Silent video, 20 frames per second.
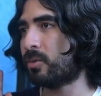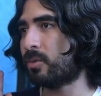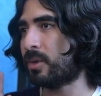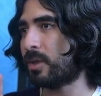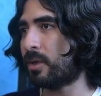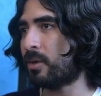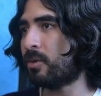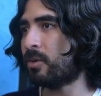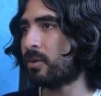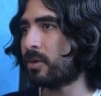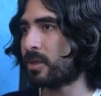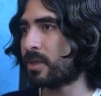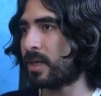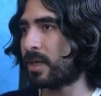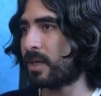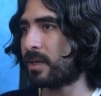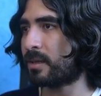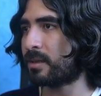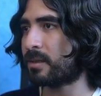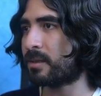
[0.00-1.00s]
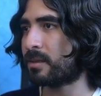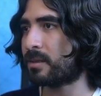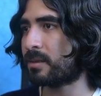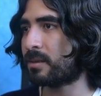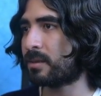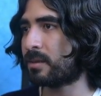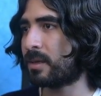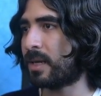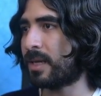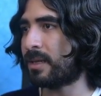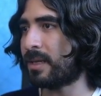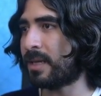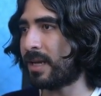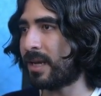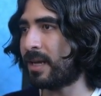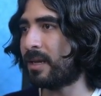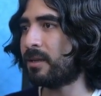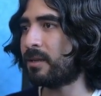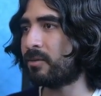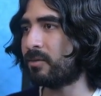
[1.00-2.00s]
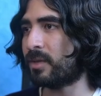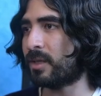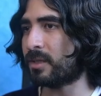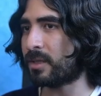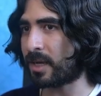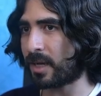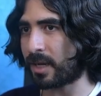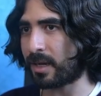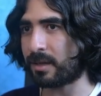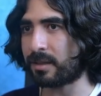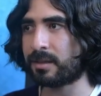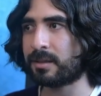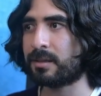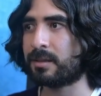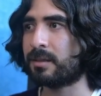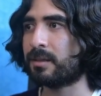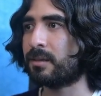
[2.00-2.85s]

the ogre attacks at the end of an attack.